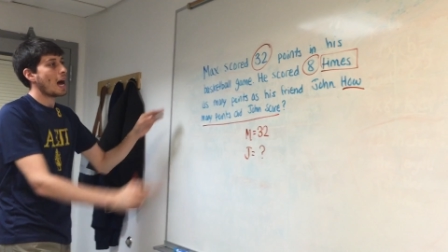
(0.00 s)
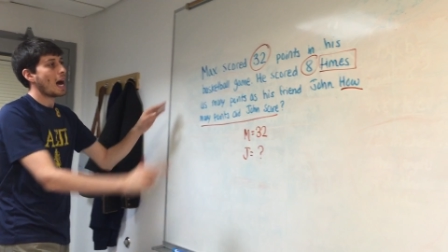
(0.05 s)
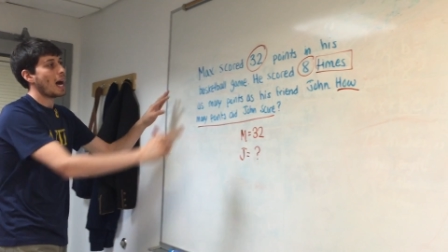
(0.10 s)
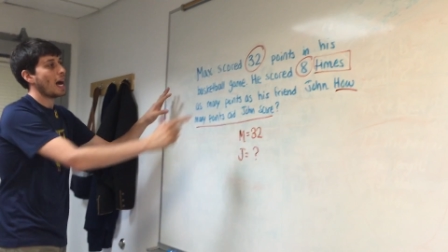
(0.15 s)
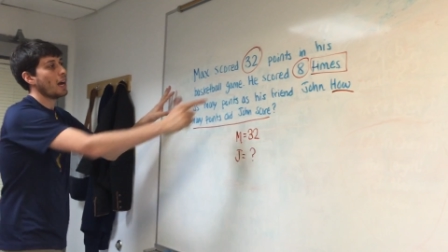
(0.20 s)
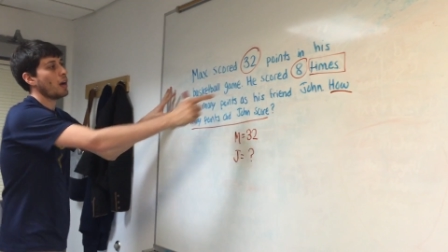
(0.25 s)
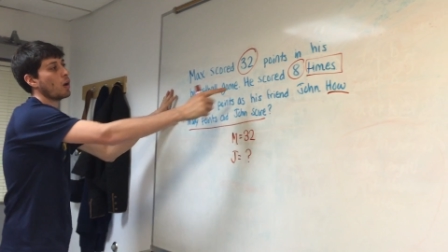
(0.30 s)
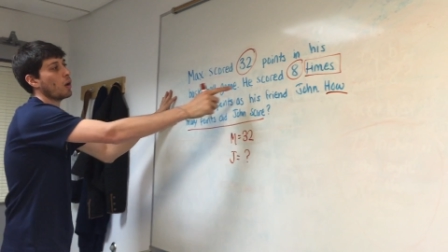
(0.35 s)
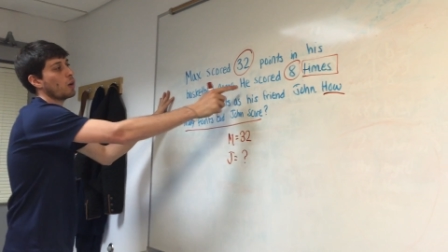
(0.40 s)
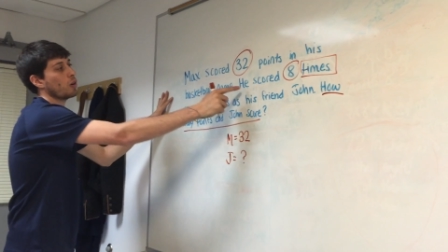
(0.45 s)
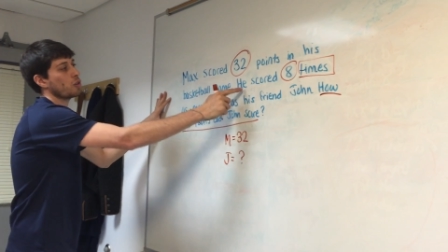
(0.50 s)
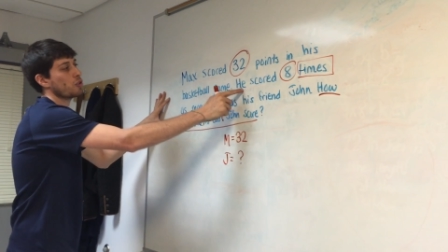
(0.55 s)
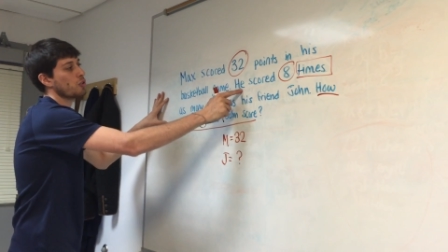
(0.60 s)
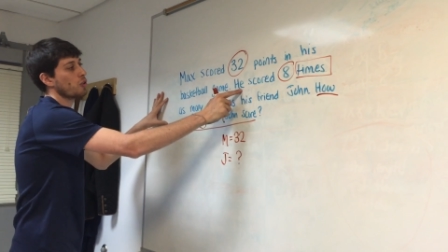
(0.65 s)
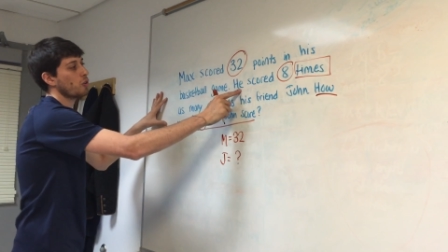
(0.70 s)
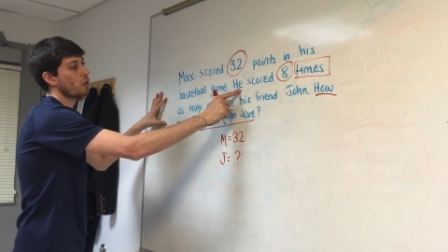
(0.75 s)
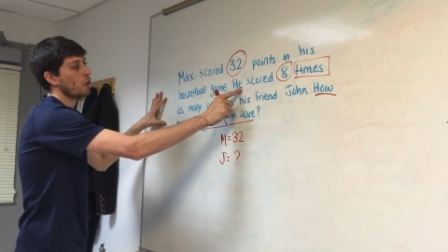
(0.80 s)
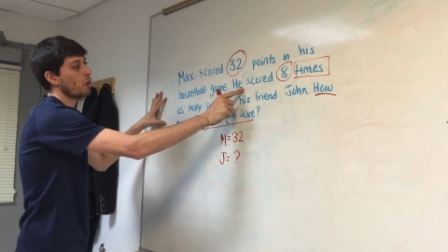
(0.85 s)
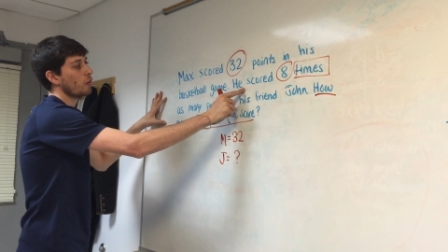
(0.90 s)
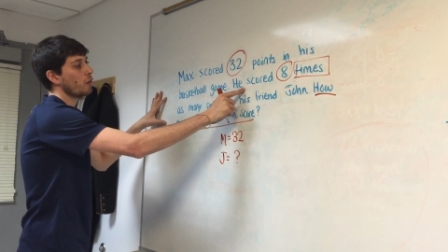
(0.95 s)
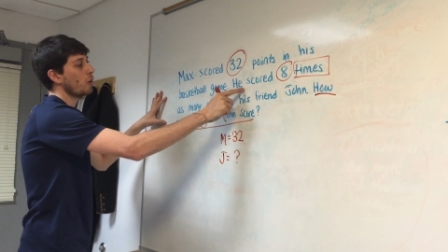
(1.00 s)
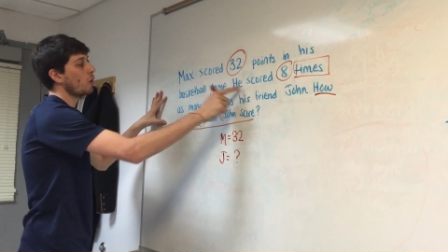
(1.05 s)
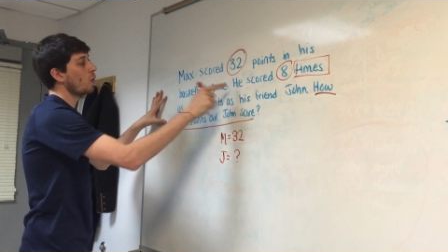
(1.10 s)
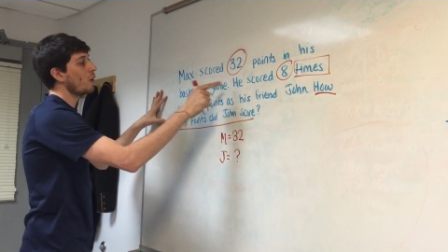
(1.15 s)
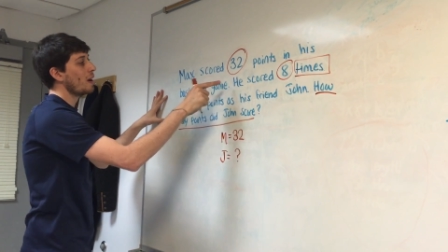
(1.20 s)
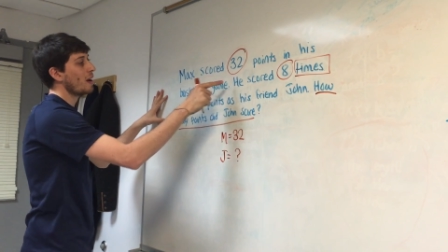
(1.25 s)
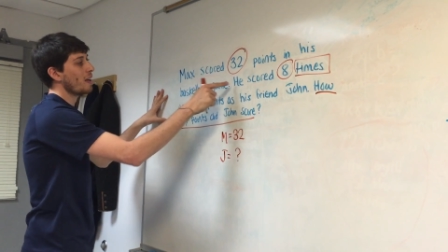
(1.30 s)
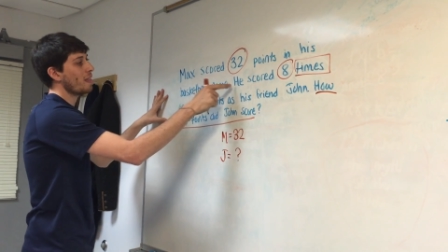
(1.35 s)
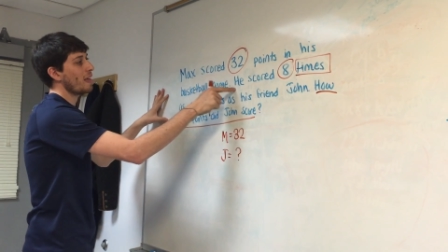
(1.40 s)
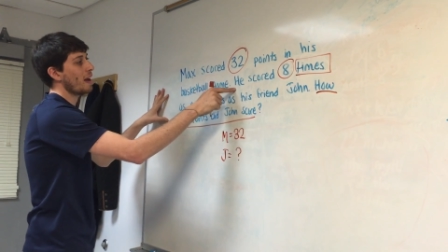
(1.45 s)
I also know,
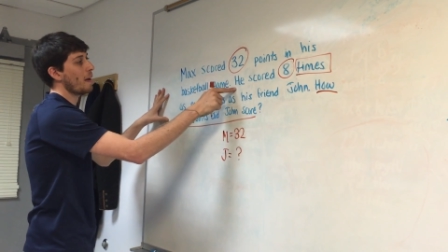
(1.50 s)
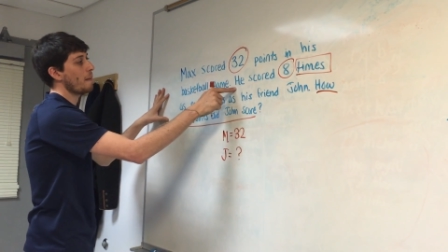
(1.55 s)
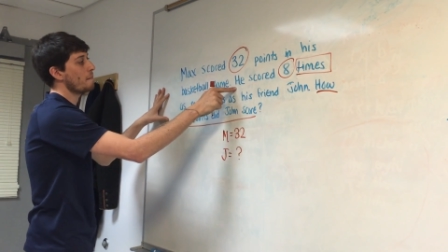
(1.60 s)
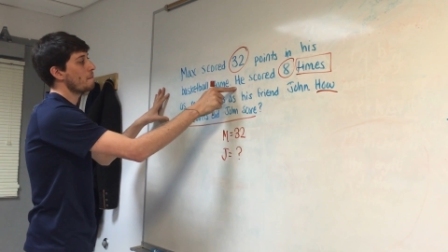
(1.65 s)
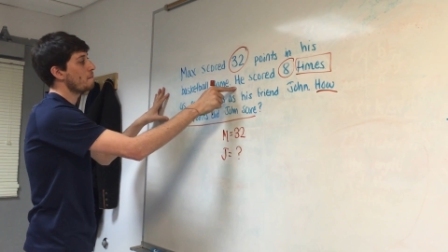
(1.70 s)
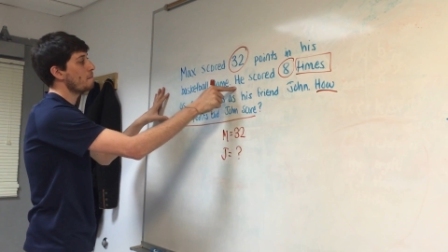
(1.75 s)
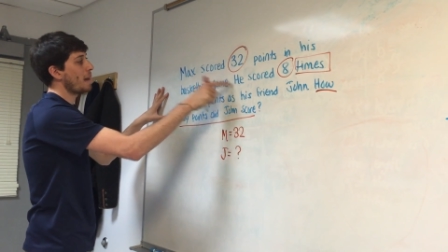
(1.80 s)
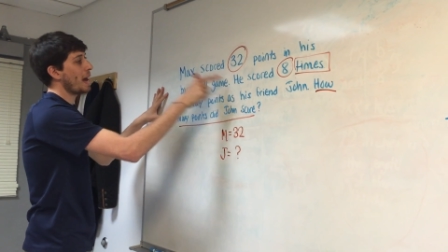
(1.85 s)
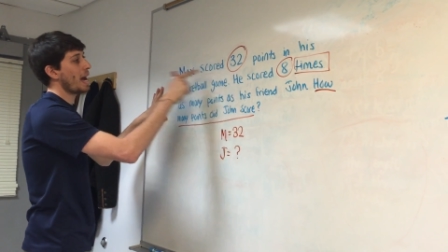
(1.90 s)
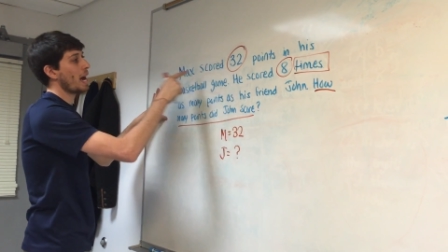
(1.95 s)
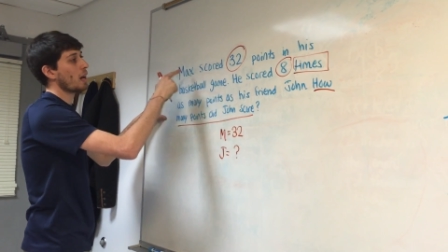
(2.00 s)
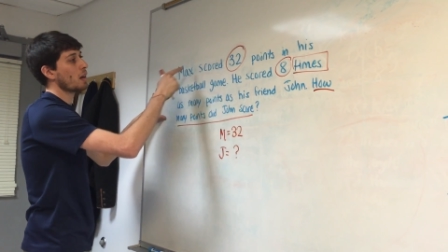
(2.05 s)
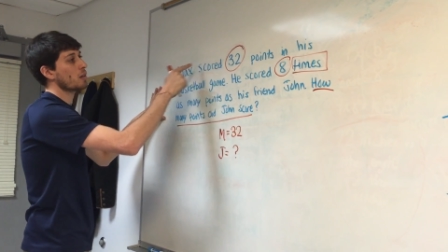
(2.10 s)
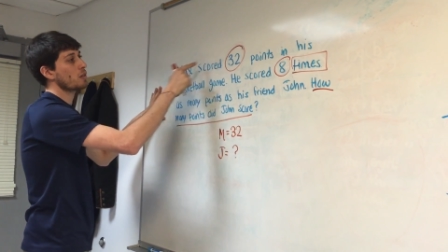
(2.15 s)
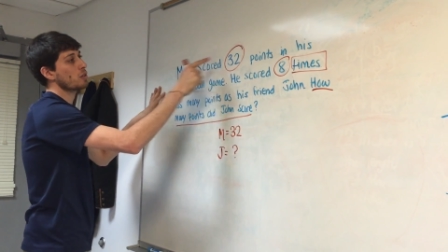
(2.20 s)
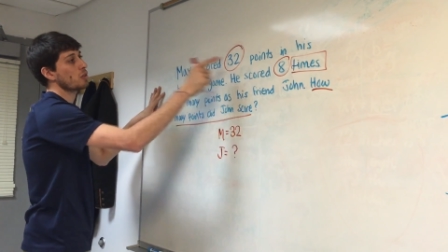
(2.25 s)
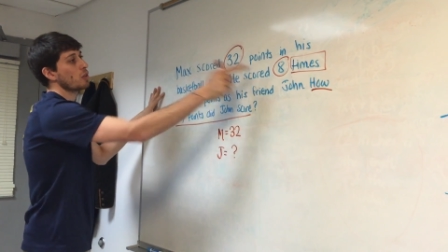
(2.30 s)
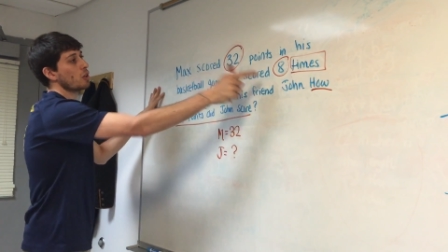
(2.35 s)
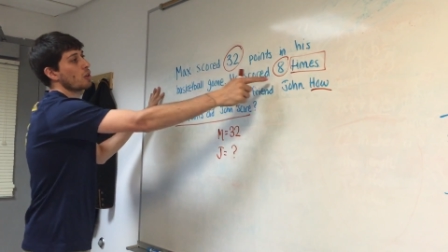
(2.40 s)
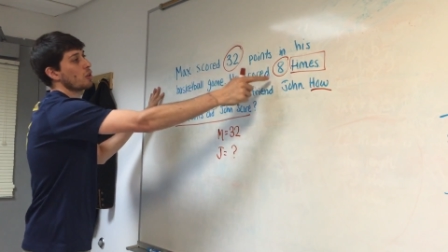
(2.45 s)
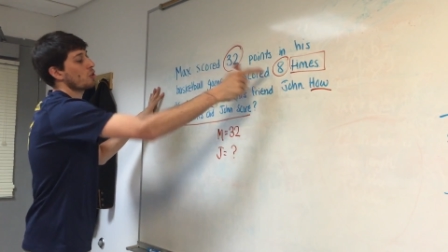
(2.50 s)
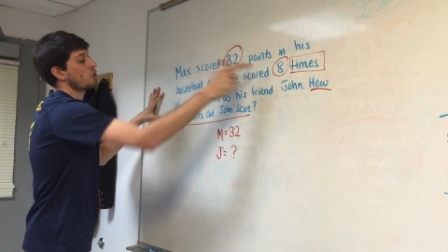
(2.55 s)
though, that Max